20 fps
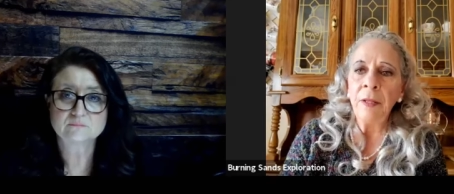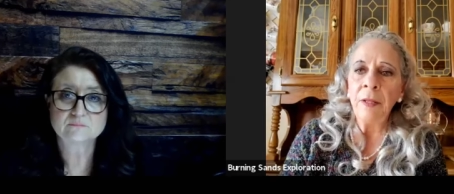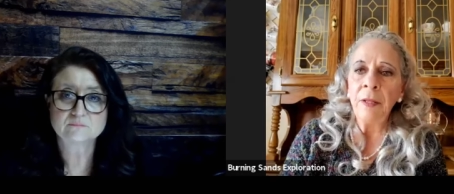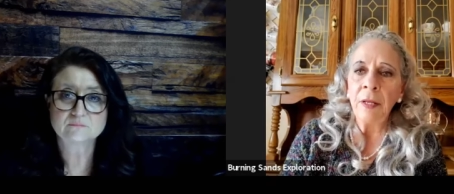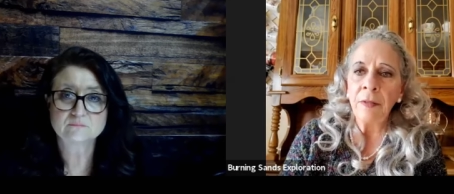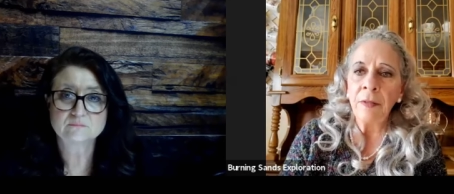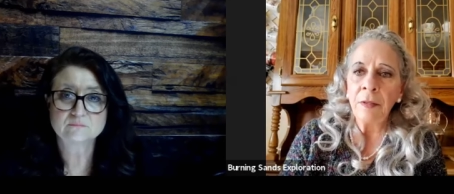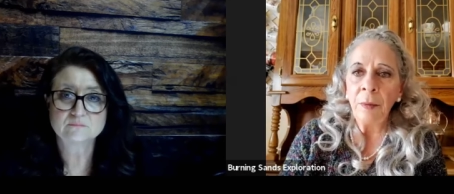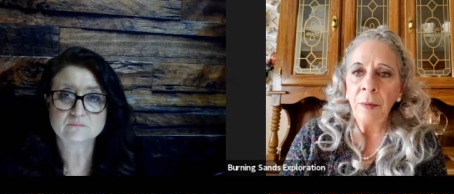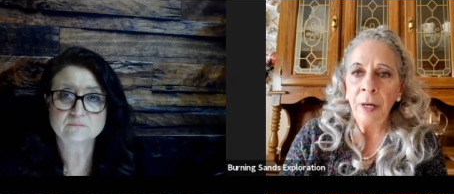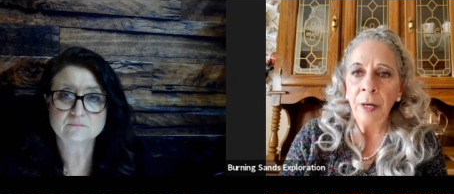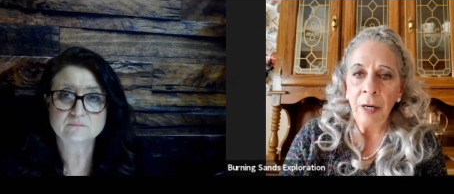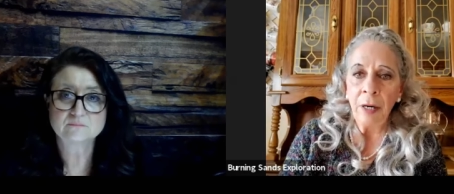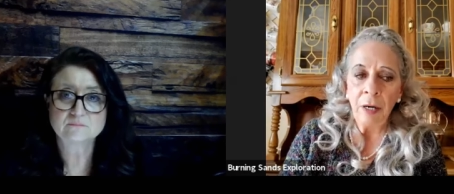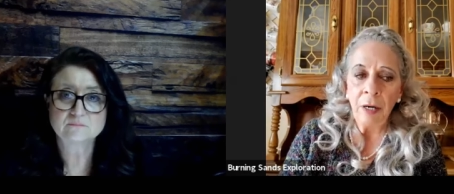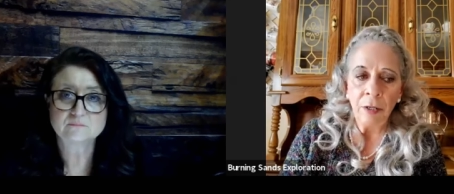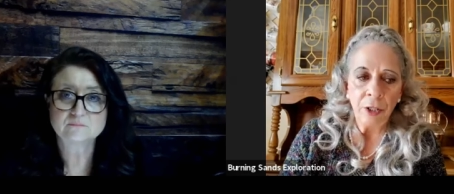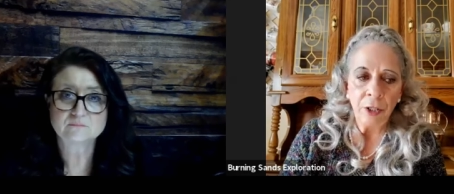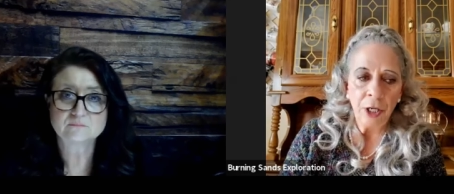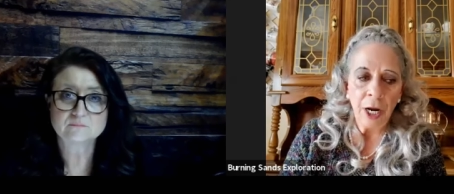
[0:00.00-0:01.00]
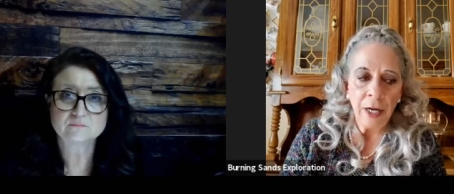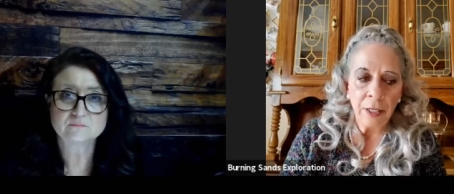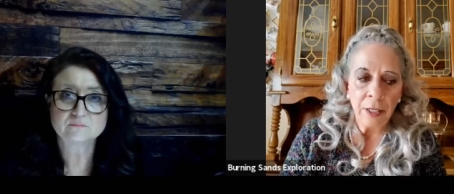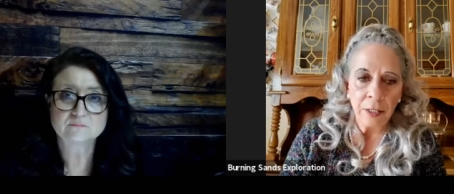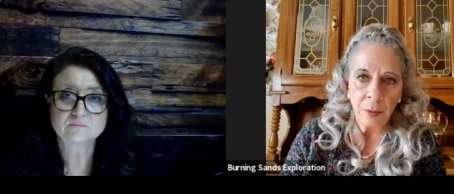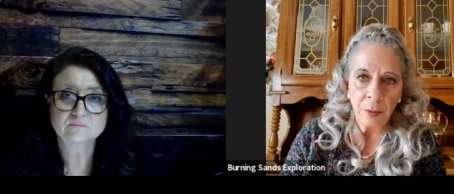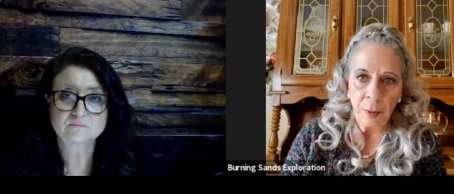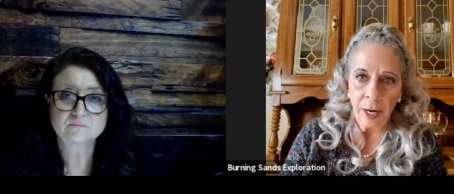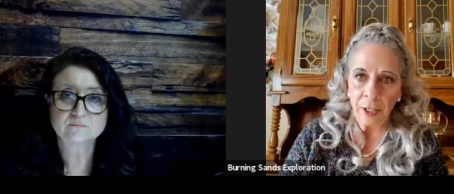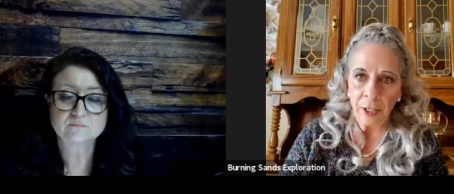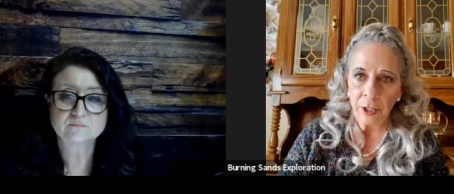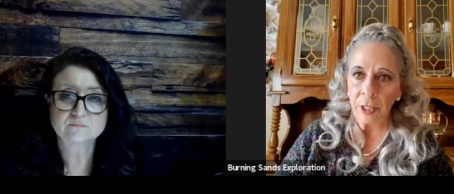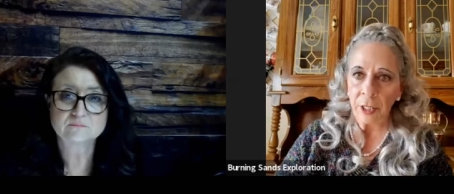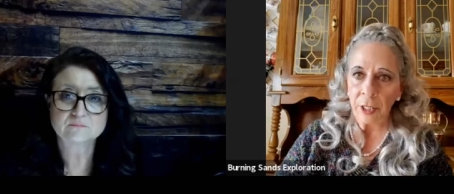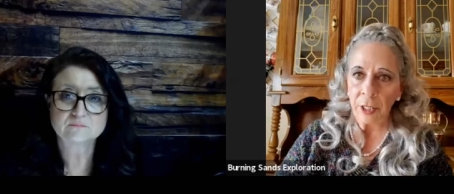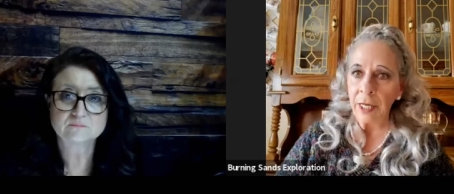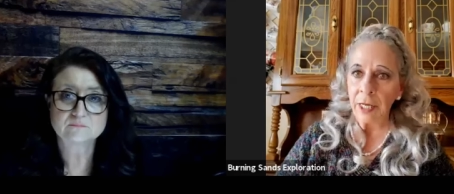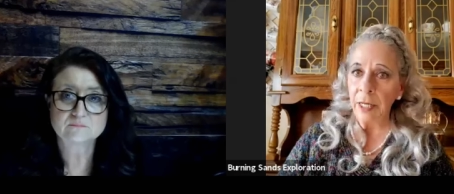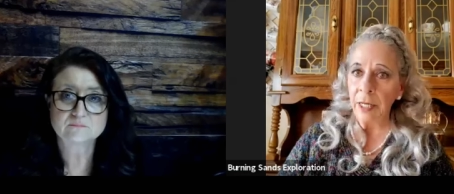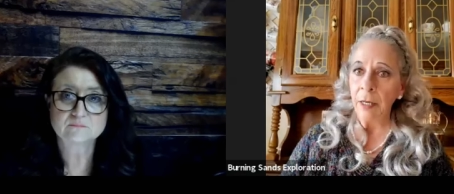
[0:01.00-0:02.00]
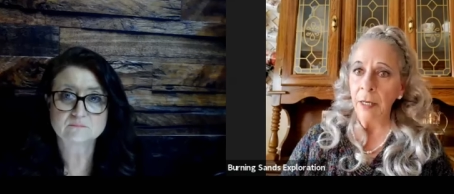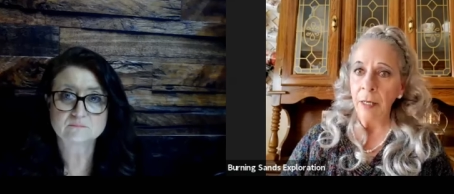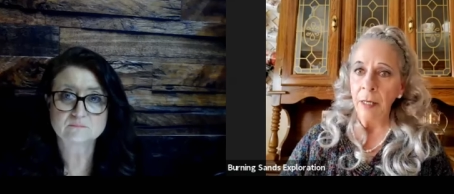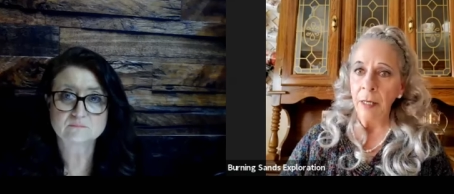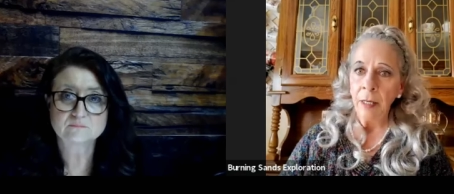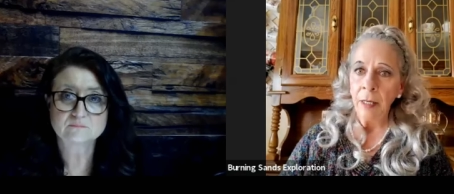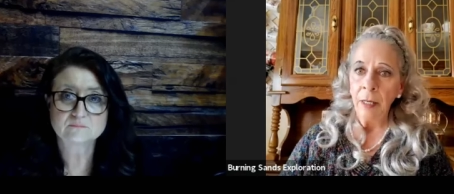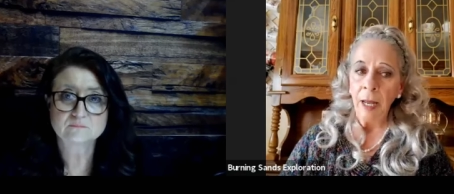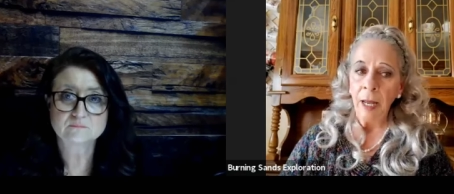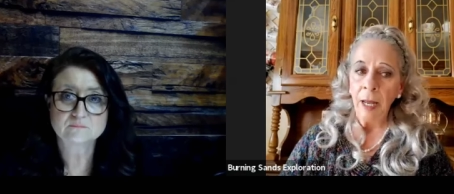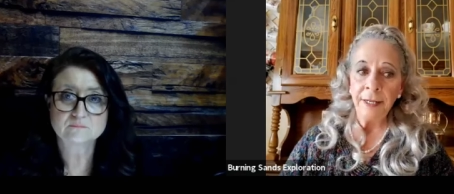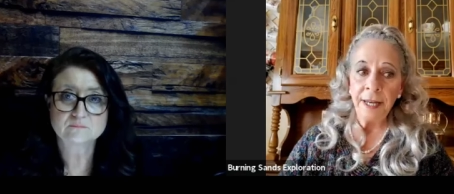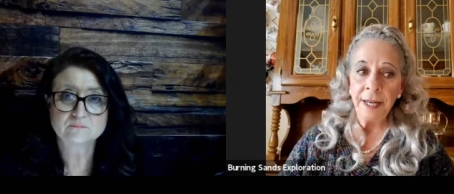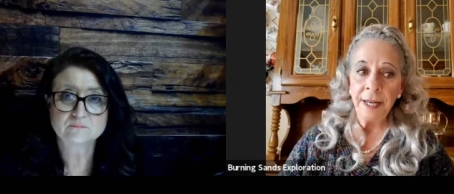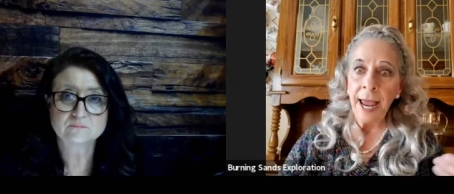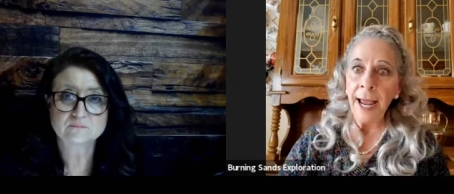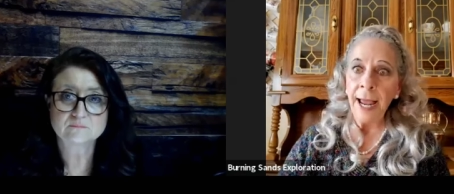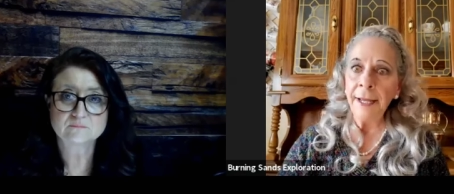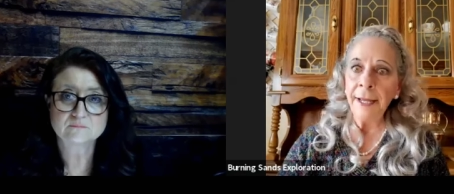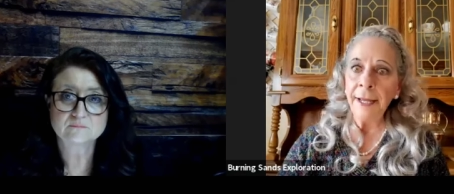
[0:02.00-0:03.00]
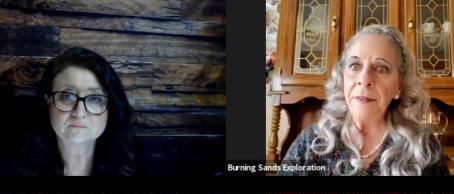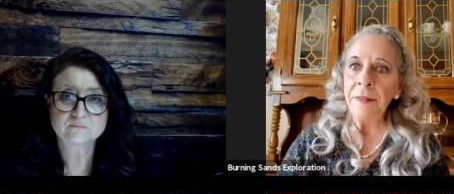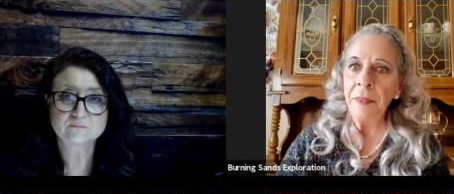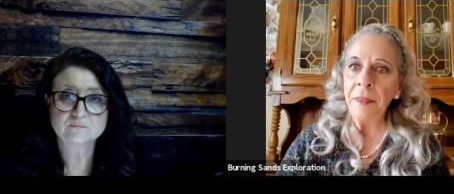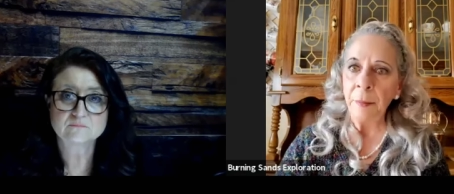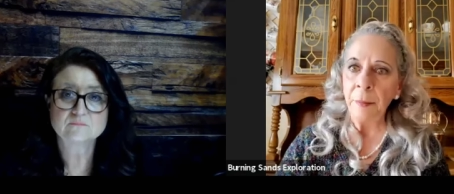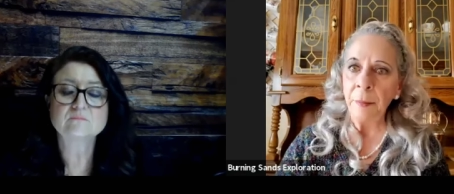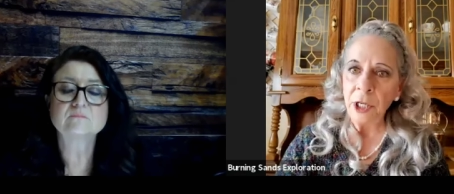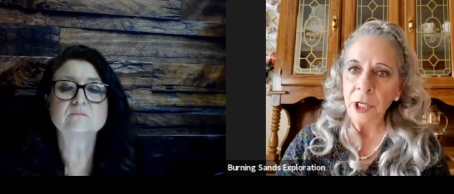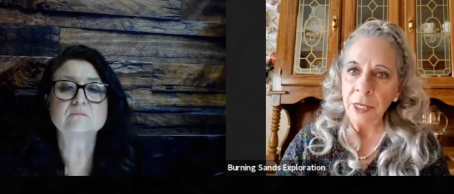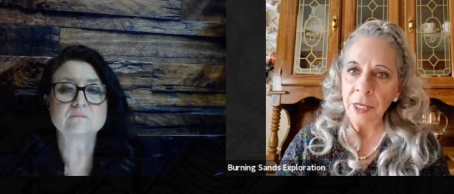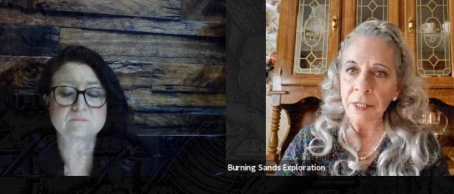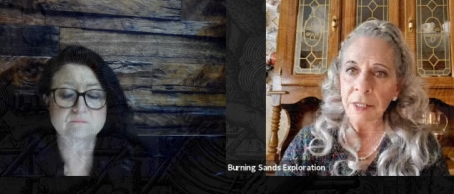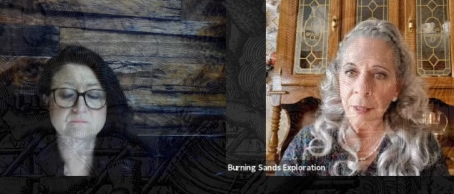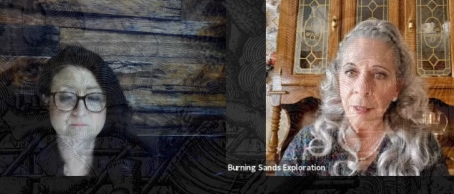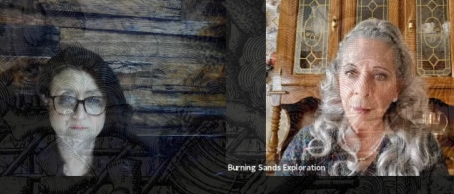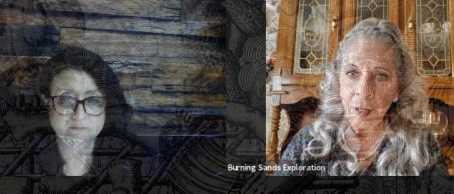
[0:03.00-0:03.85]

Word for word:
Speaker 1: that the red-haired giants were actually attacking them and chasing